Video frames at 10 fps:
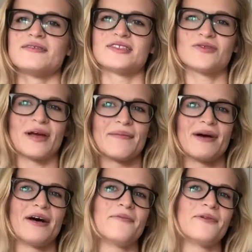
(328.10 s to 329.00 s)
Swipe
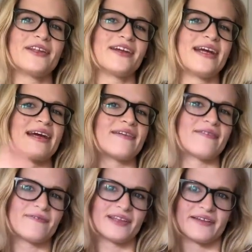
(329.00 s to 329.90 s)
up with your hand,
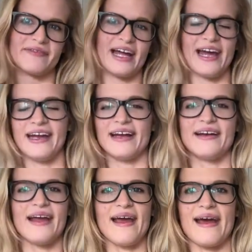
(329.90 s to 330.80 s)
with a flat
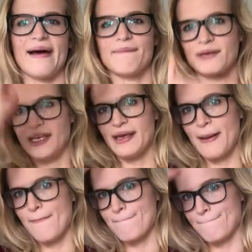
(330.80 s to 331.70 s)
hand, happy
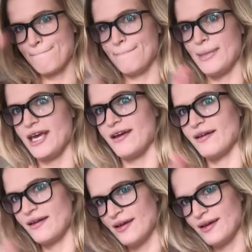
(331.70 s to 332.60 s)

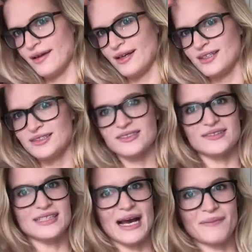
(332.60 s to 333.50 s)
man. So
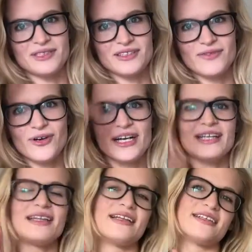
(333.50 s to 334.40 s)
tap to the
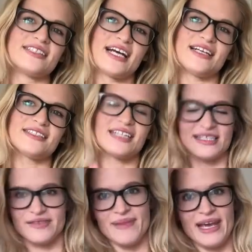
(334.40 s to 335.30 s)
forehead, then the chest,
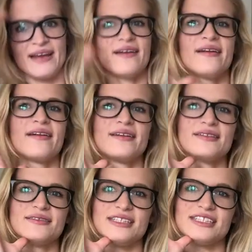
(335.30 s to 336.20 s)
that's man.
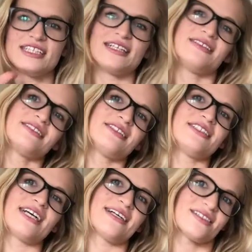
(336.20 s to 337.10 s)
The chin to the
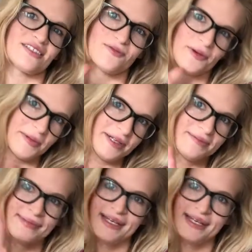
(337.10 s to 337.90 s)
chest is woman.